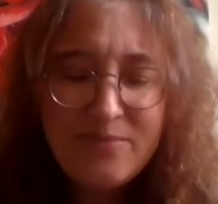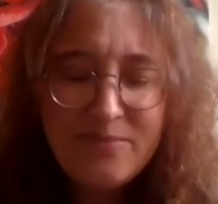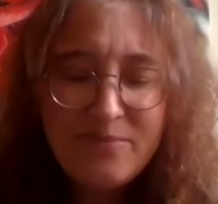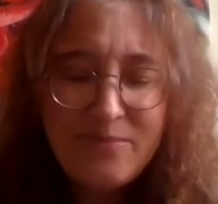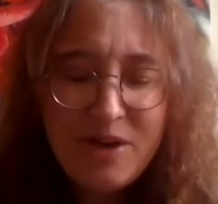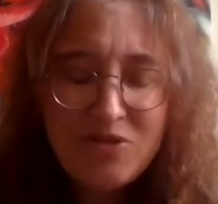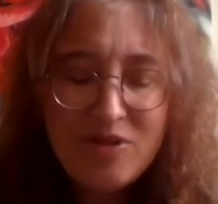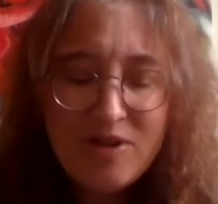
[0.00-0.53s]

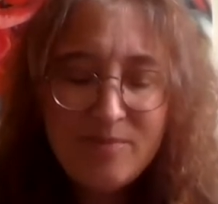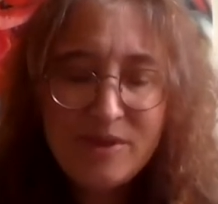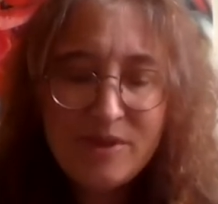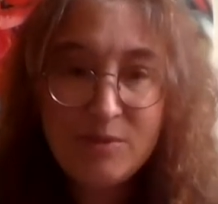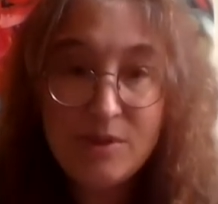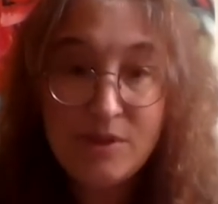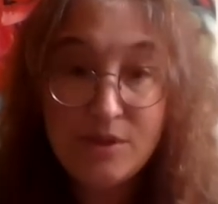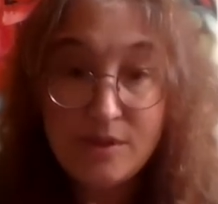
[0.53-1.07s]
poems
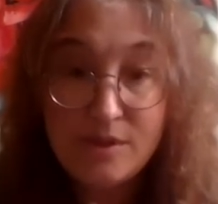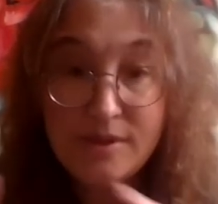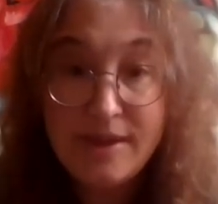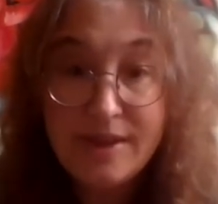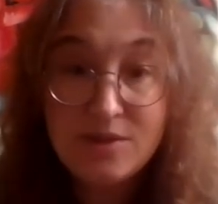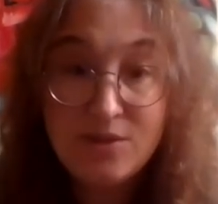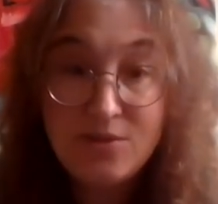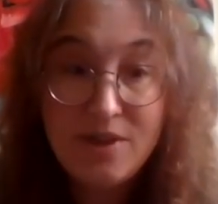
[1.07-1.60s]
which just
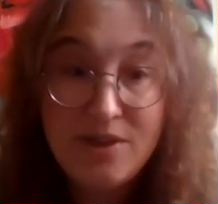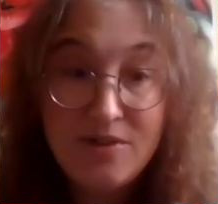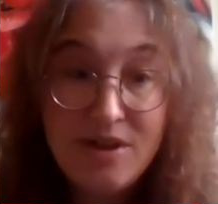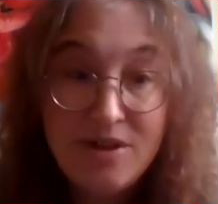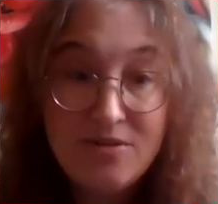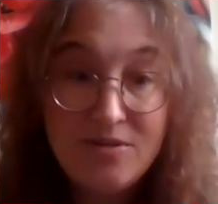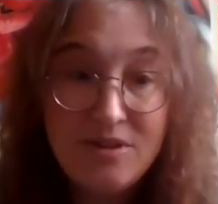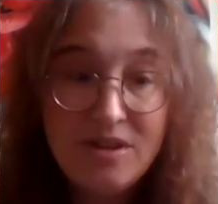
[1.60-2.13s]
sat on their
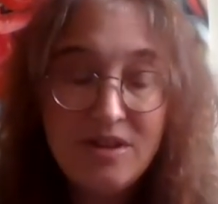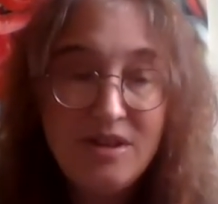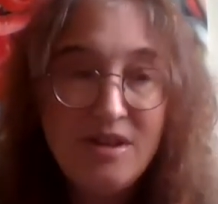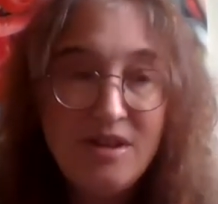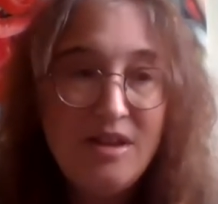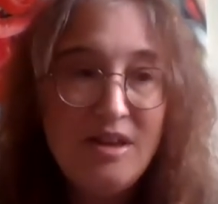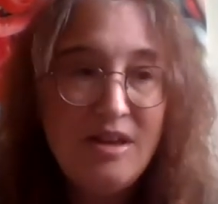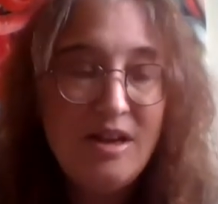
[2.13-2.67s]
own.
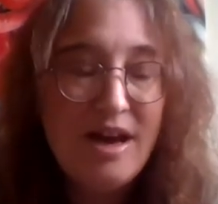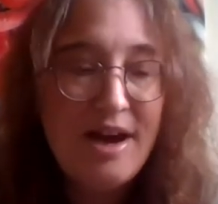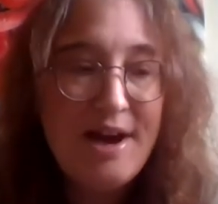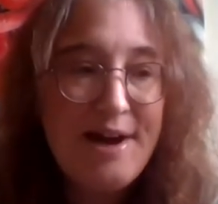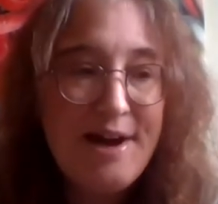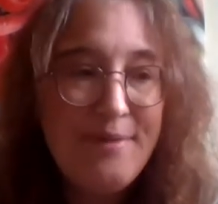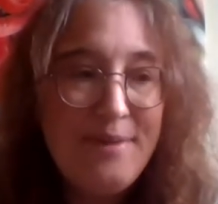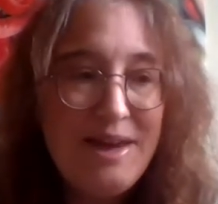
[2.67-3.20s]

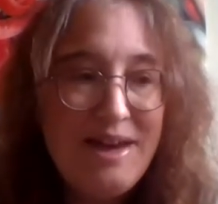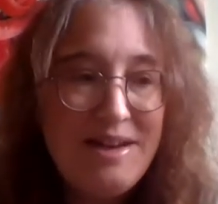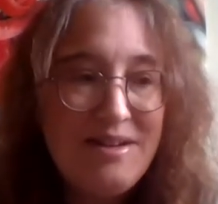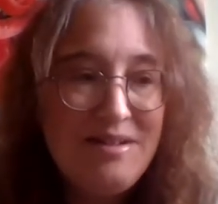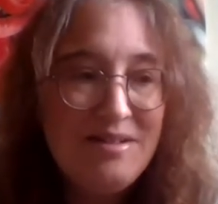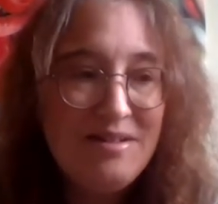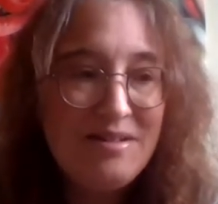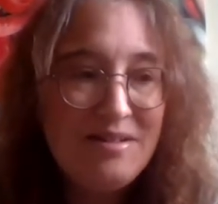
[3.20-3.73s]
And
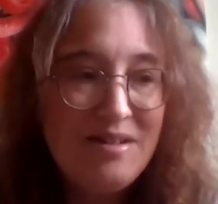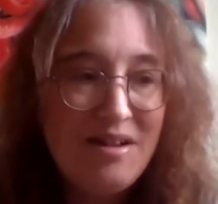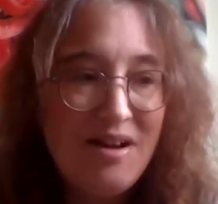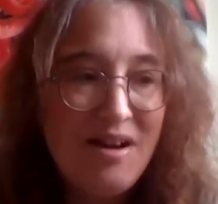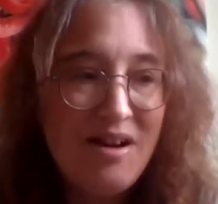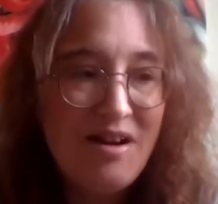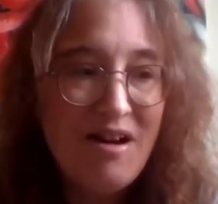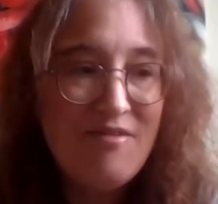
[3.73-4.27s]
then
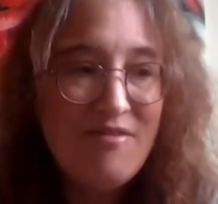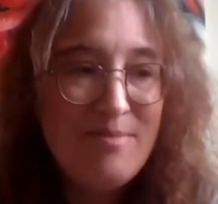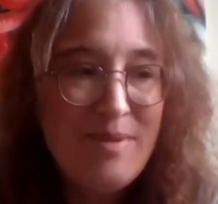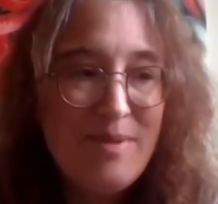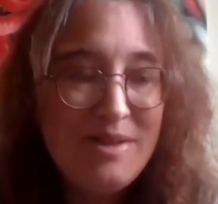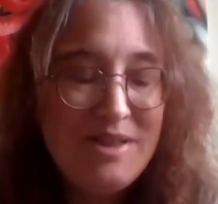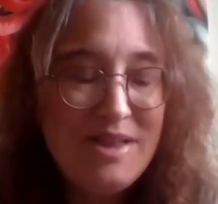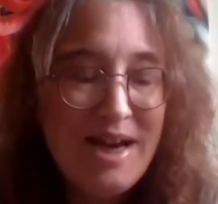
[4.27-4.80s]
I
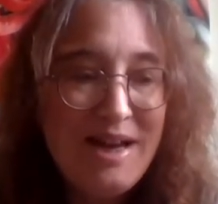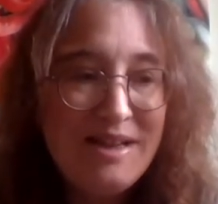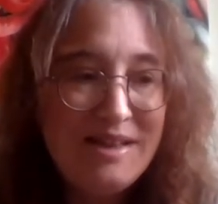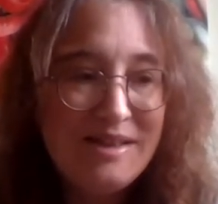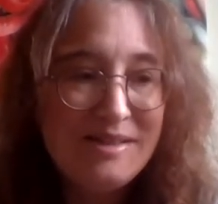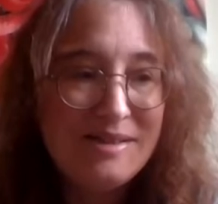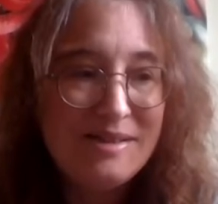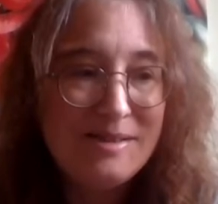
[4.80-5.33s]
remembered
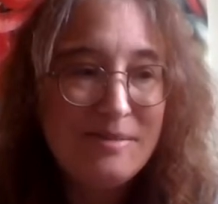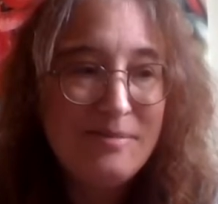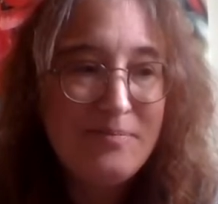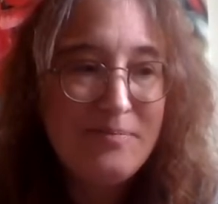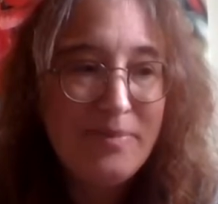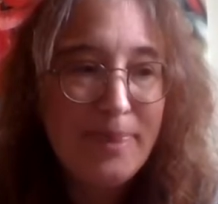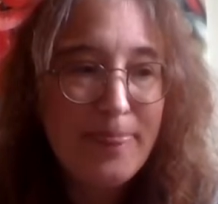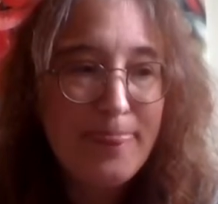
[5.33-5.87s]
Alice,
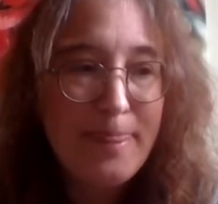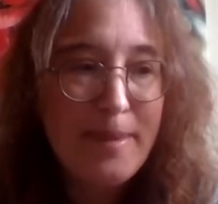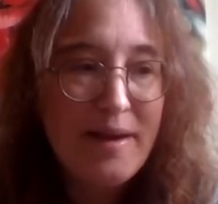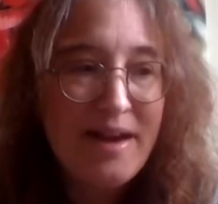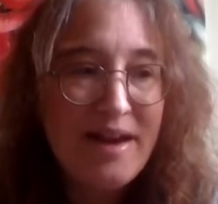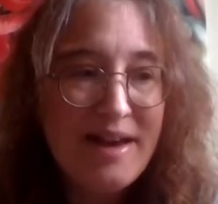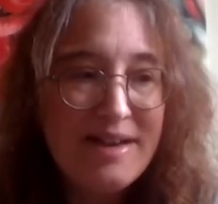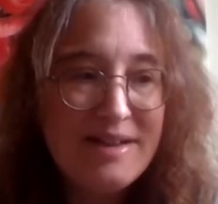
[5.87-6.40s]

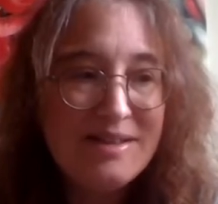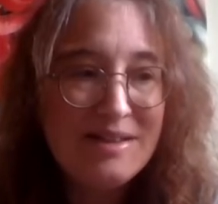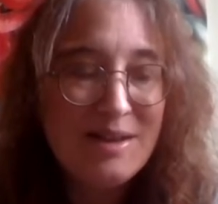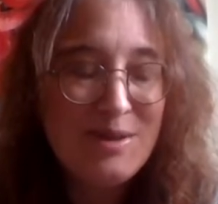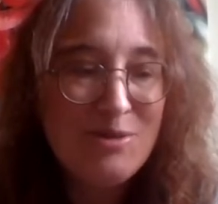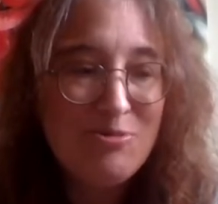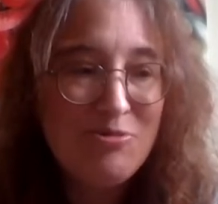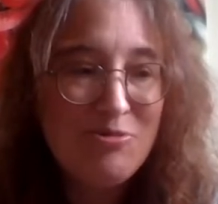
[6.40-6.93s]
and I
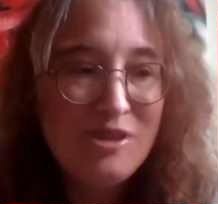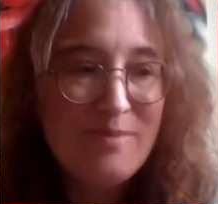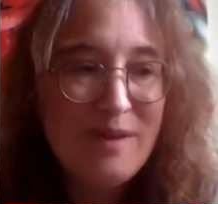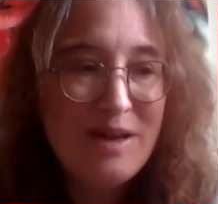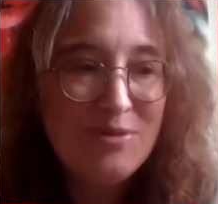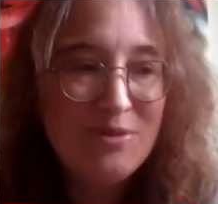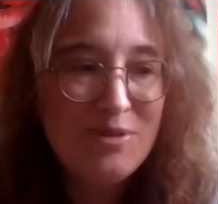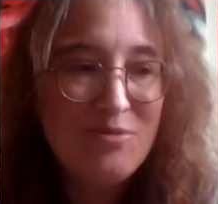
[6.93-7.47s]
thought
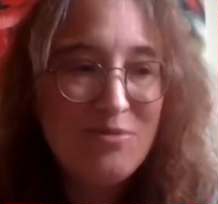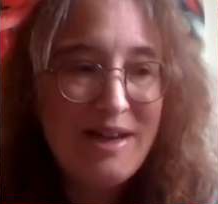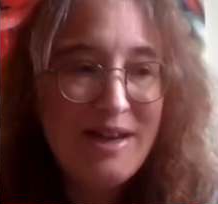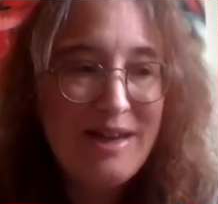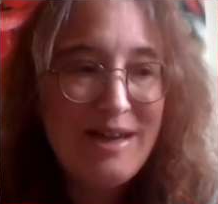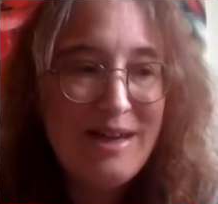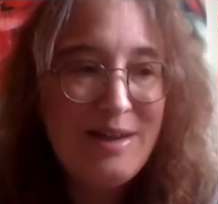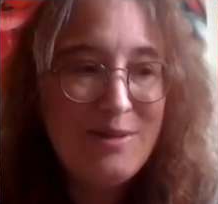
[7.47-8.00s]
about the
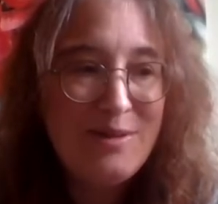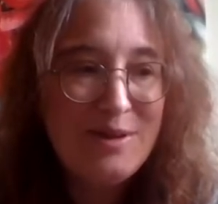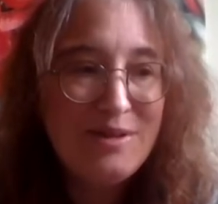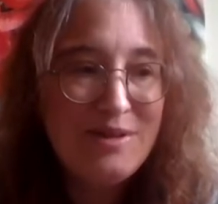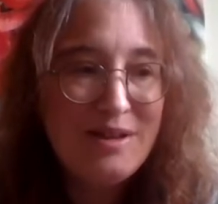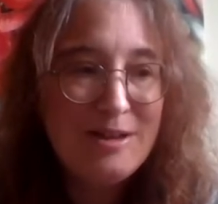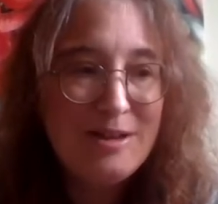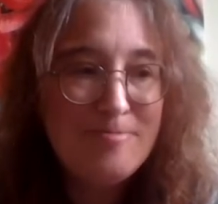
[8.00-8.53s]
way that
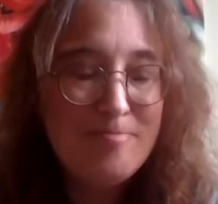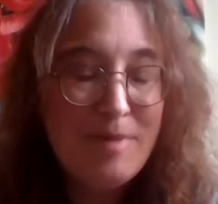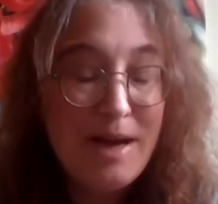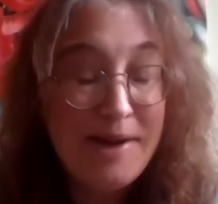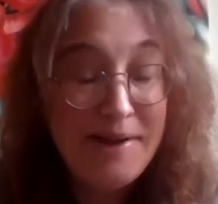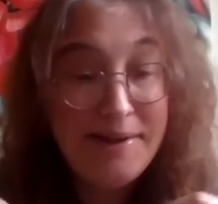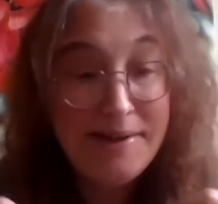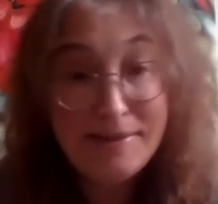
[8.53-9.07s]

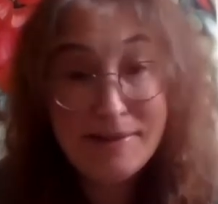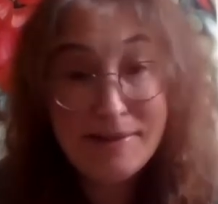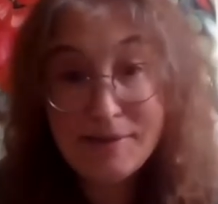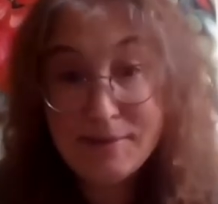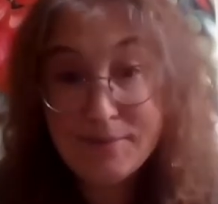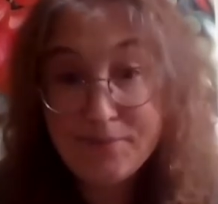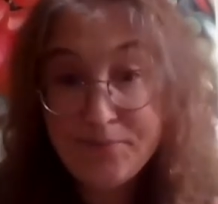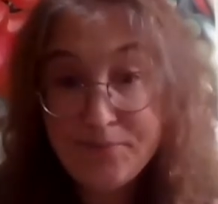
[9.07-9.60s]

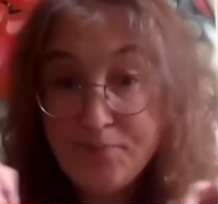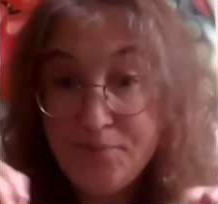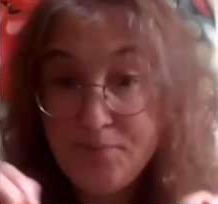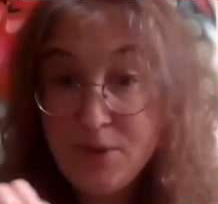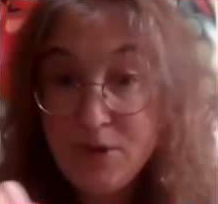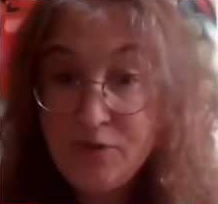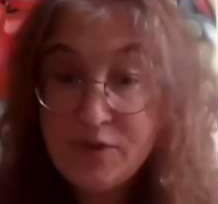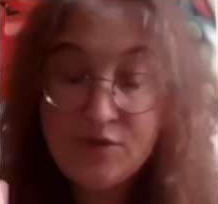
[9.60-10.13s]
Alice
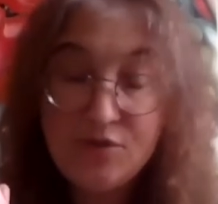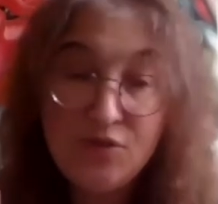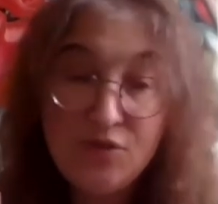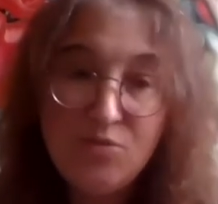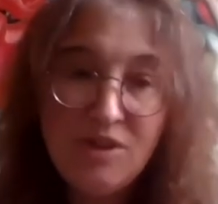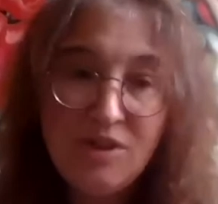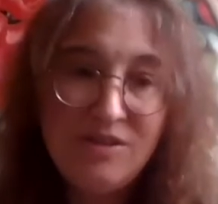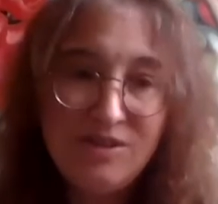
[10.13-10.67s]
moves through a
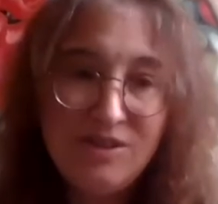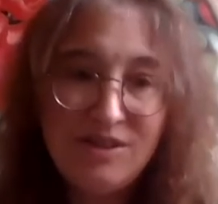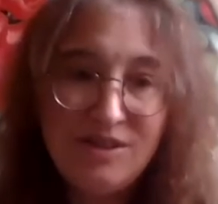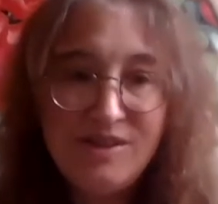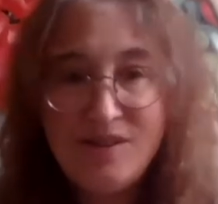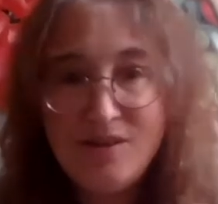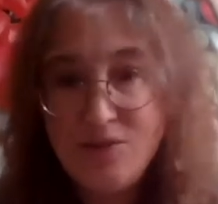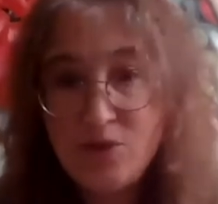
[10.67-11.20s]
world, a
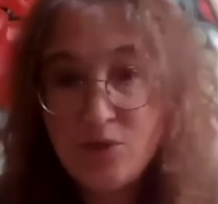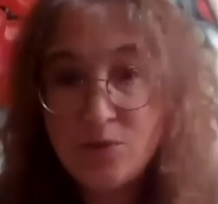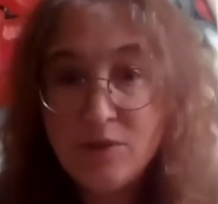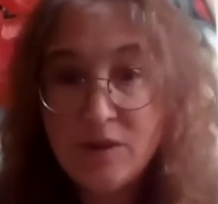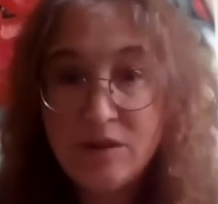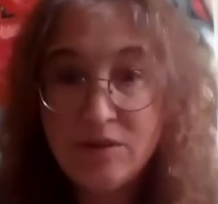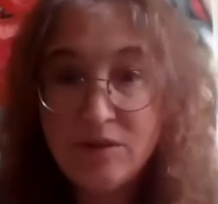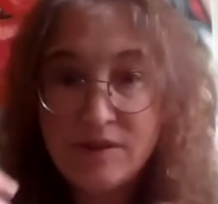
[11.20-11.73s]
social
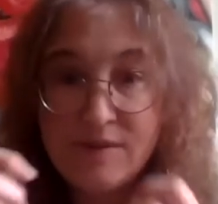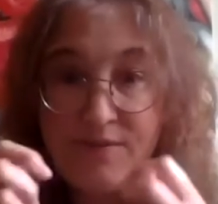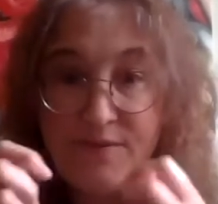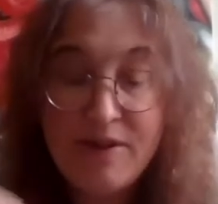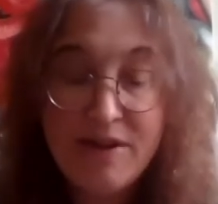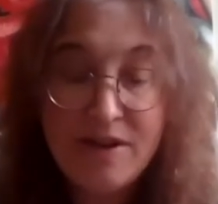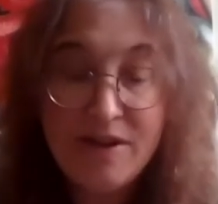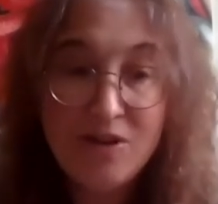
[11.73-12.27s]
world that's
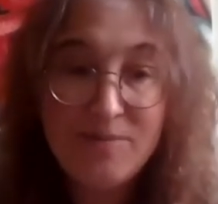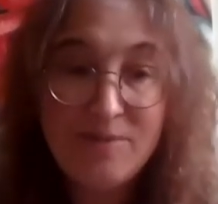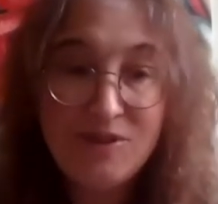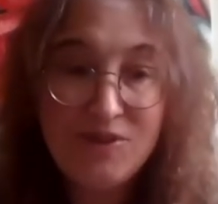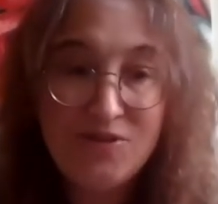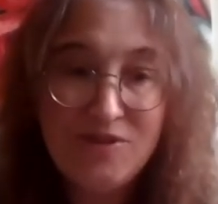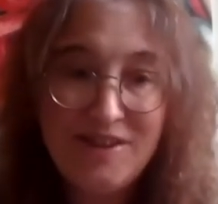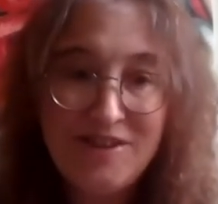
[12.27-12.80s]
very
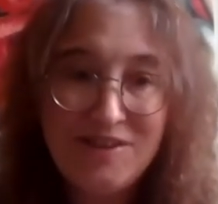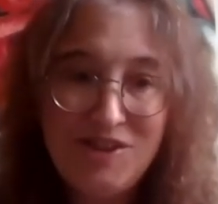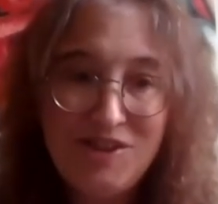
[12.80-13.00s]
arbitrary, and